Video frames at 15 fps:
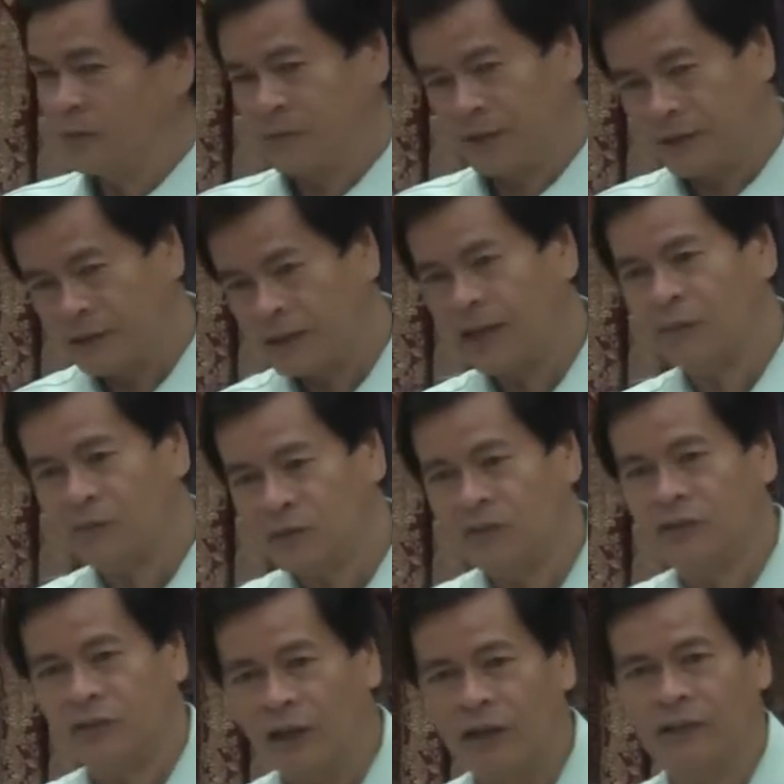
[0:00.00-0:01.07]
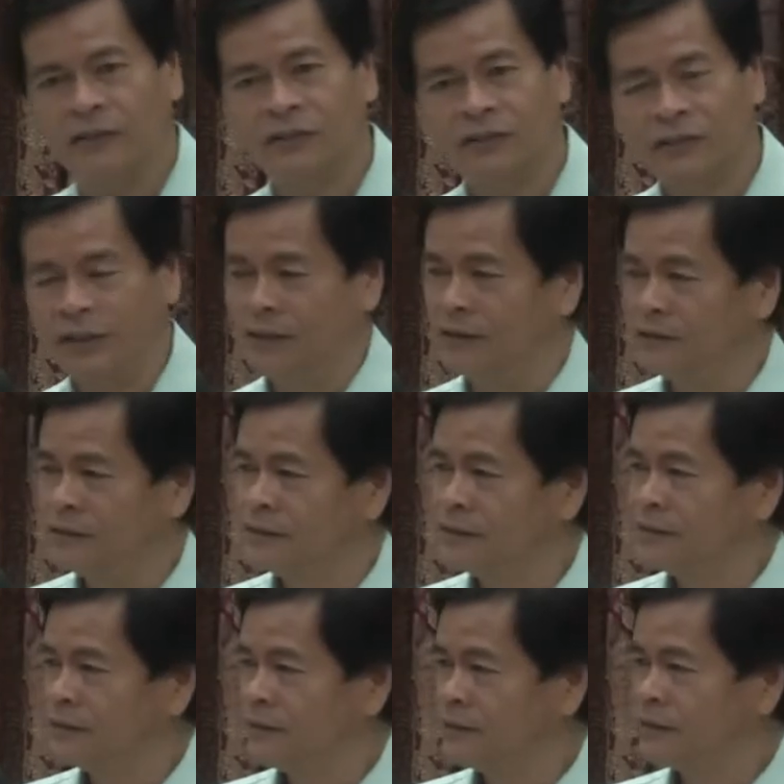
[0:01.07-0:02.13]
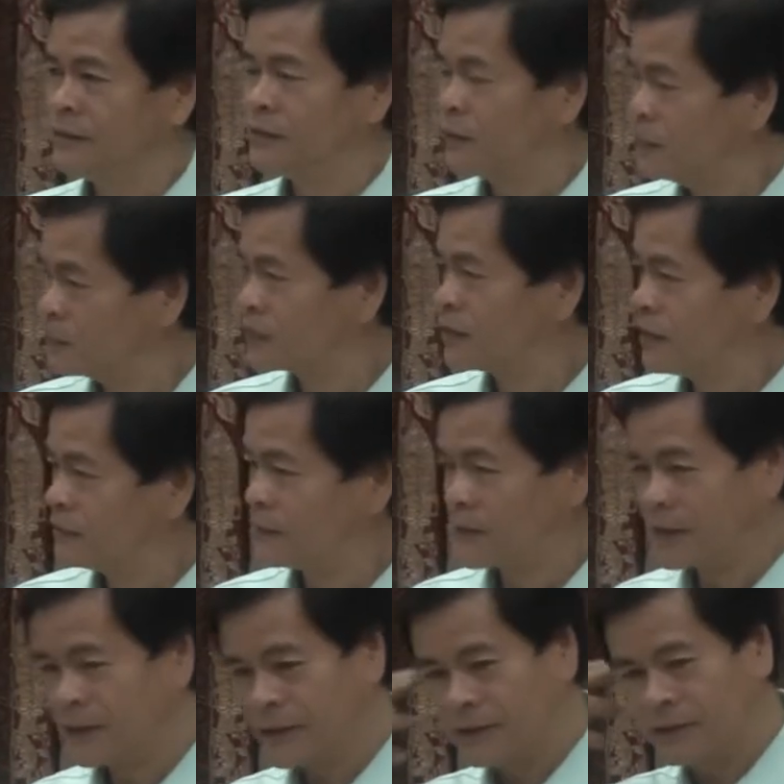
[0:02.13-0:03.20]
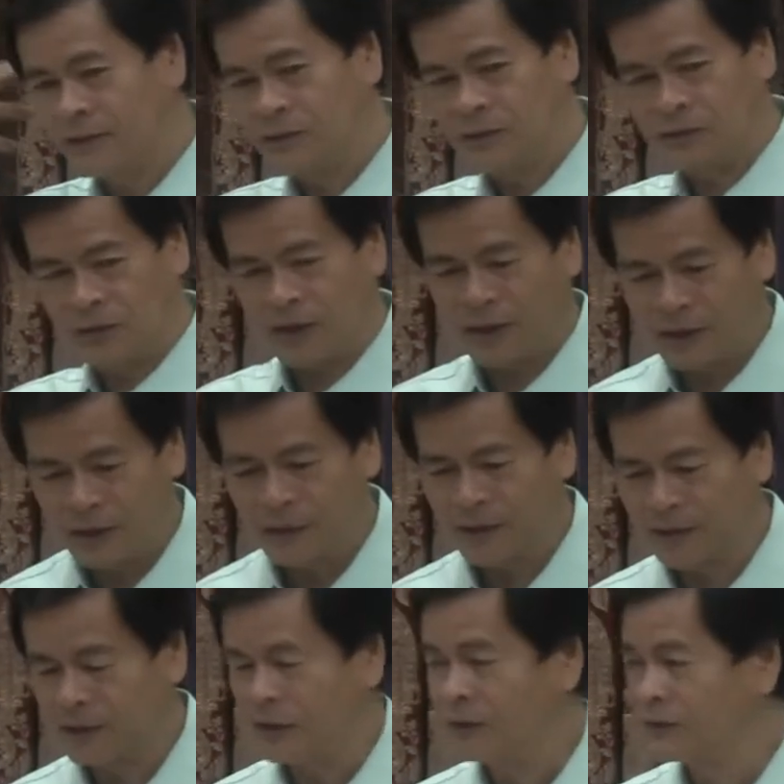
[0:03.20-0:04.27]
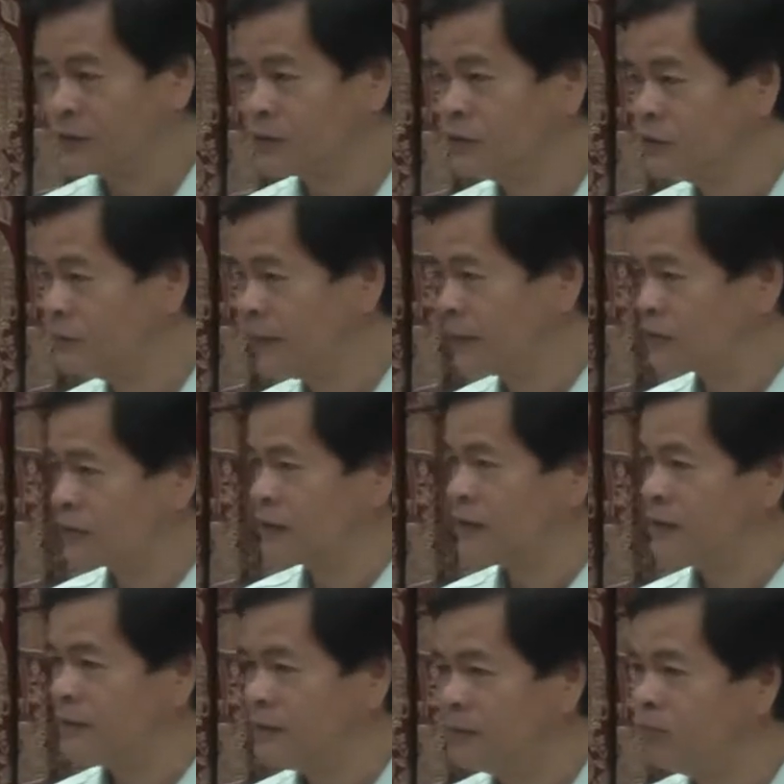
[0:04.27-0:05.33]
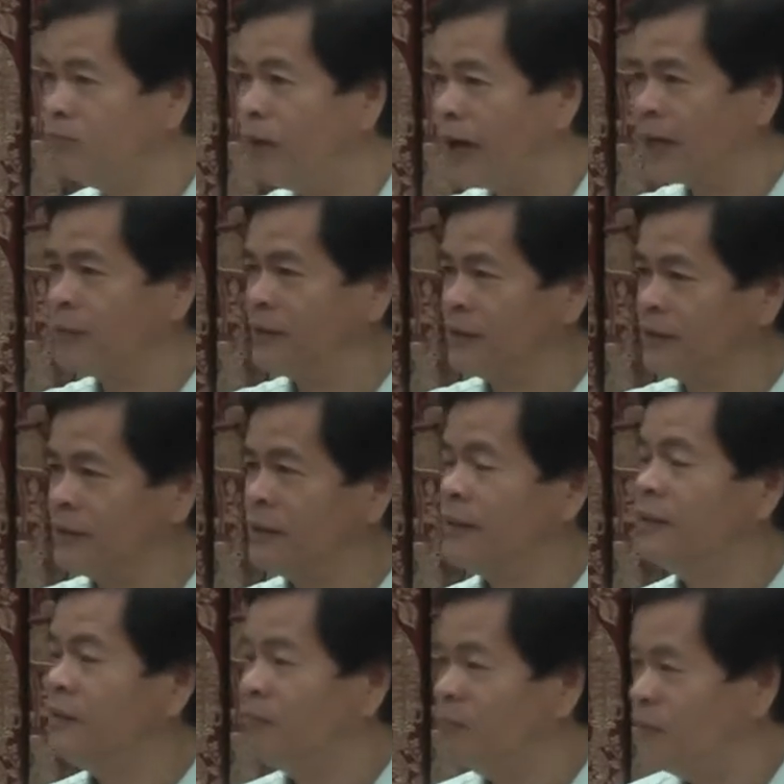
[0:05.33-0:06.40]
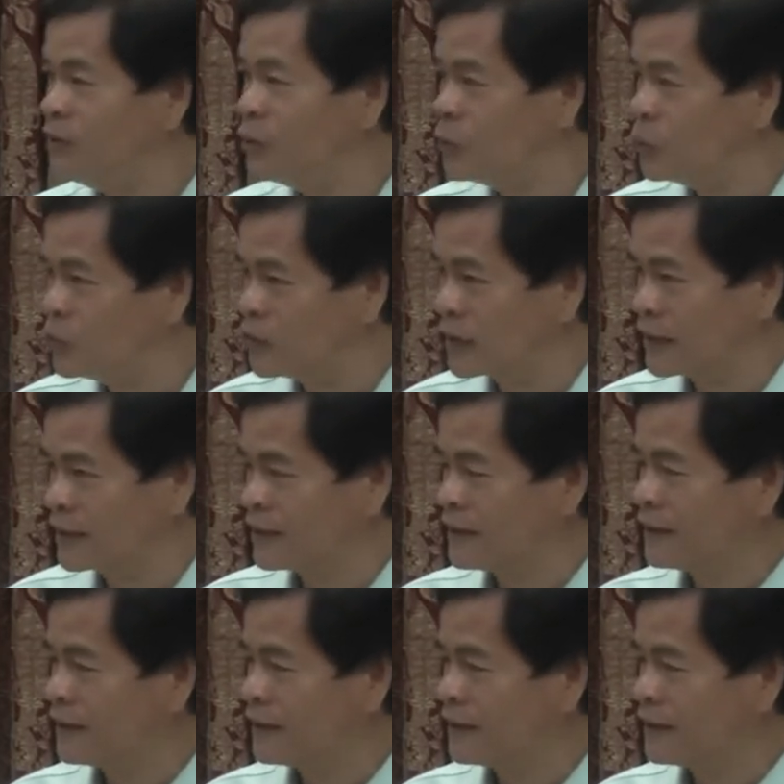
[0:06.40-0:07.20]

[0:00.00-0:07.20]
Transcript: but he kept on talking still to himself and to the hearing of his new master, Mubani Needlework.